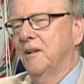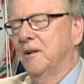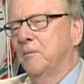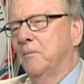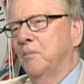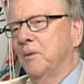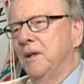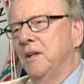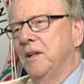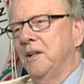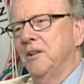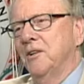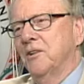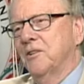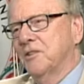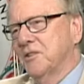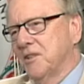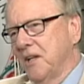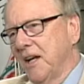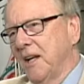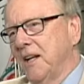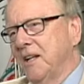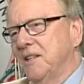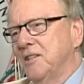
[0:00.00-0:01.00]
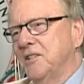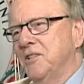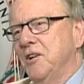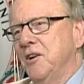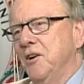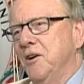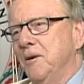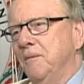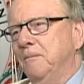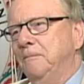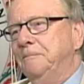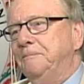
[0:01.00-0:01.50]
completing your second
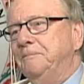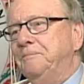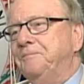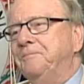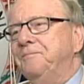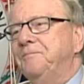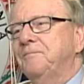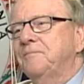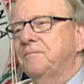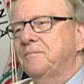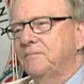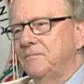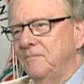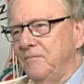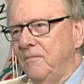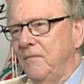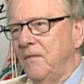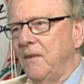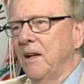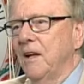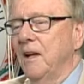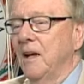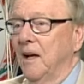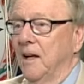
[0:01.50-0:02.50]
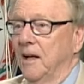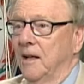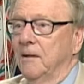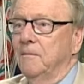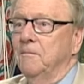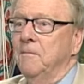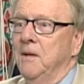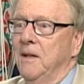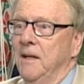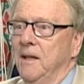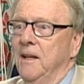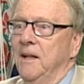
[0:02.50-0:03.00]
term. Uh,
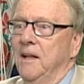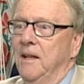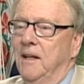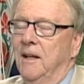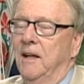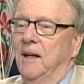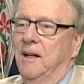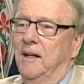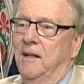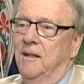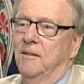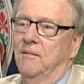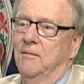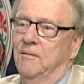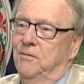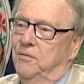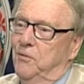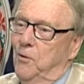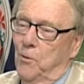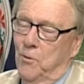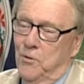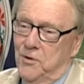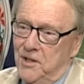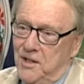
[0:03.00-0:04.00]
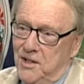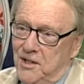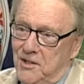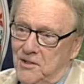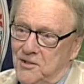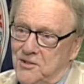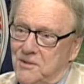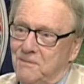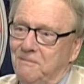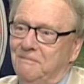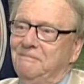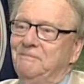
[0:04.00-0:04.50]
uh, four
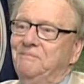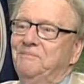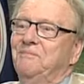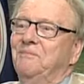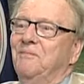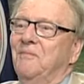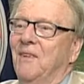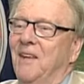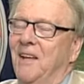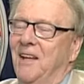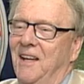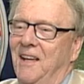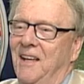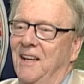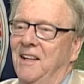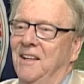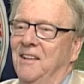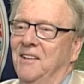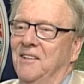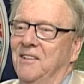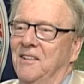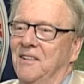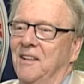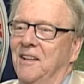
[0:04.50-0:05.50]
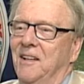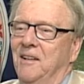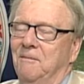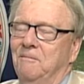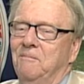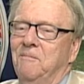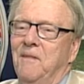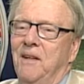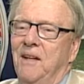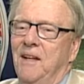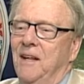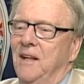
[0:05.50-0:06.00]
years. Yes, sir. And, uh,
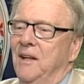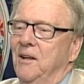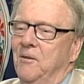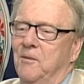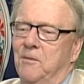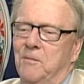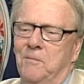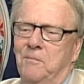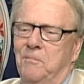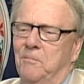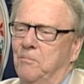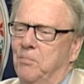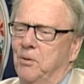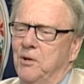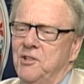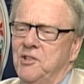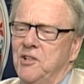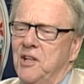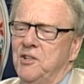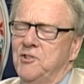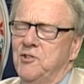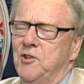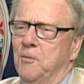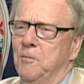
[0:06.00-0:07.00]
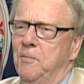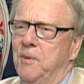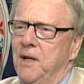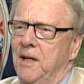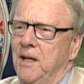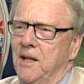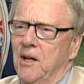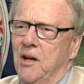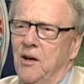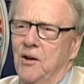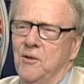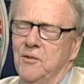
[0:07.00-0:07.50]
appreciate your
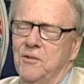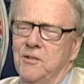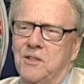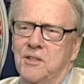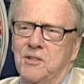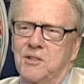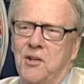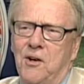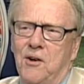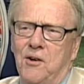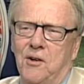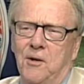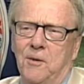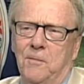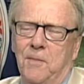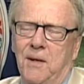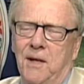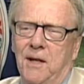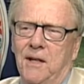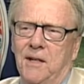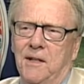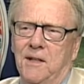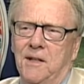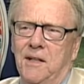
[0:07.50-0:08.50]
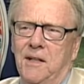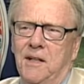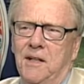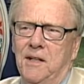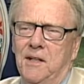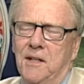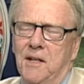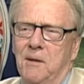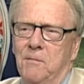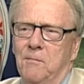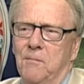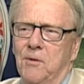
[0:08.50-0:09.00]
being on to talk about any
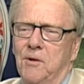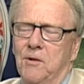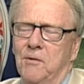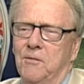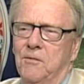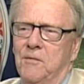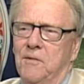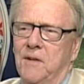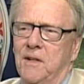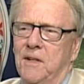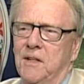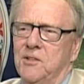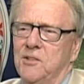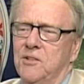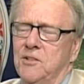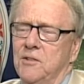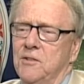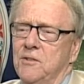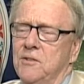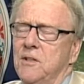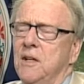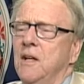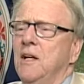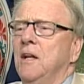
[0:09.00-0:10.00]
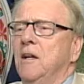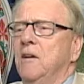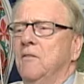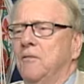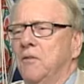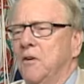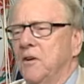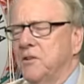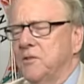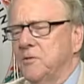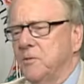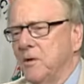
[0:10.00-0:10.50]
number of issues.
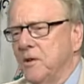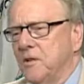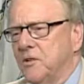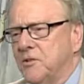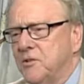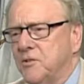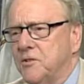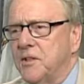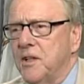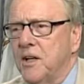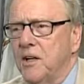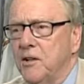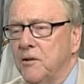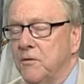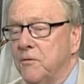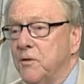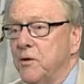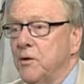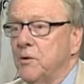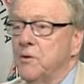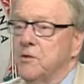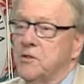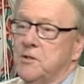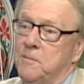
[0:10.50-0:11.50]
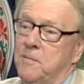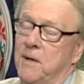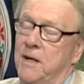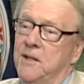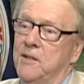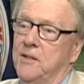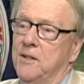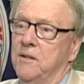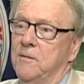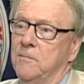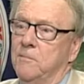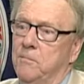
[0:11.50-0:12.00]
First, why don't you tell the viewers
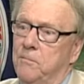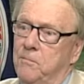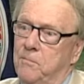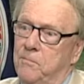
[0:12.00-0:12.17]
about the